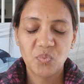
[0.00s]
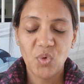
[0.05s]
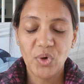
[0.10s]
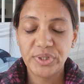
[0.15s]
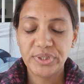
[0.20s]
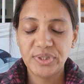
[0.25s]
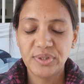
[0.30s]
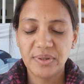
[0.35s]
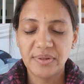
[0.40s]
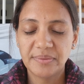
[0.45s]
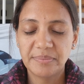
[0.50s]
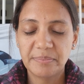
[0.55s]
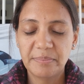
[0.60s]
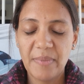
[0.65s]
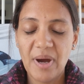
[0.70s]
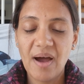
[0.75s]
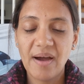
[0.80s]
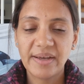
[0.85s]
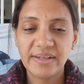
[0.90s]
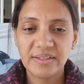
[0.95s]
what your
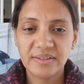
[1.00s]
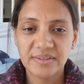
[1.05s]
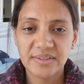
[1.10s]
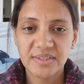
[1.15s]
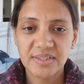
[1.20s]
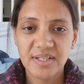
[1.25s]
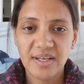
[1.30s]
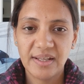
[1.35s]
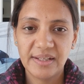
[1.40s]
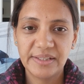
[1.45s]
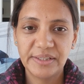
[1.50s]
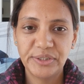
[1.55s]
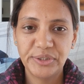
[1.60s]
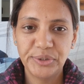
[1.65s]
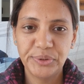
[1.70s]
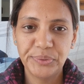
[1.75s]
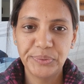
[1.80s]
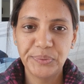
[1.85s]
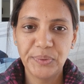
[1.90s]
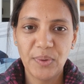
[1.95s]
mind is telling
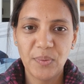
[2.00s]
you,